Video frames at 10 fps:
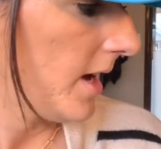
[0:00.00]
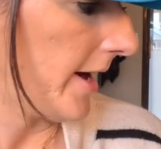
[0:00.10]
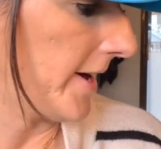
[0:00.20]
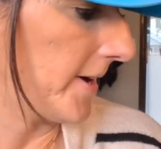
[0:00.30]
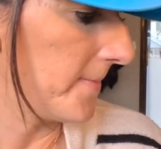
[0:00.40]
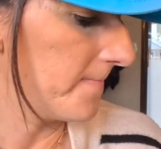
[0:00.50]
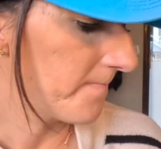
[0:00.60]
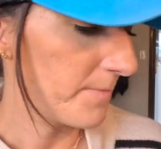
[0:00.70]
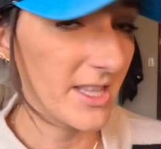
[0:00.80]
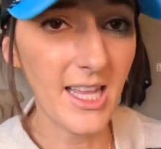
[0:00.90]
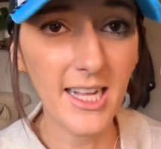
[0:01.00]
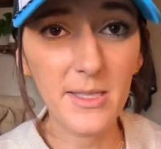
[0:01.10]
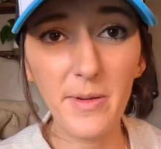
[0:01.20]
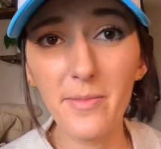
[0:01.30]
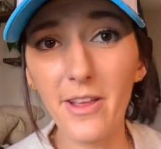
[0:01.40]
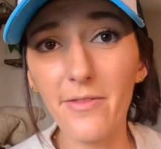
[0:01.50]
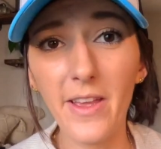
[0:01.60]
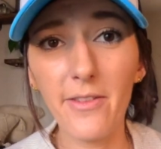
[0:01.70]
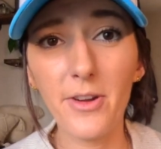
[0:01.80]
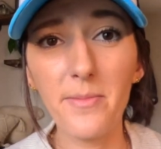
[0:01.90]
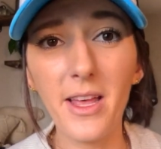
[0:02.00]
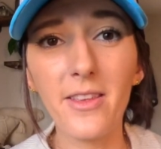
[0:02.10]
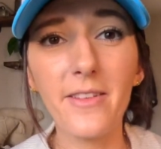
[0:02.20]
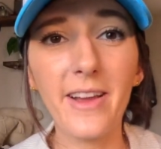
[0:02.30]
But that's been my favorite method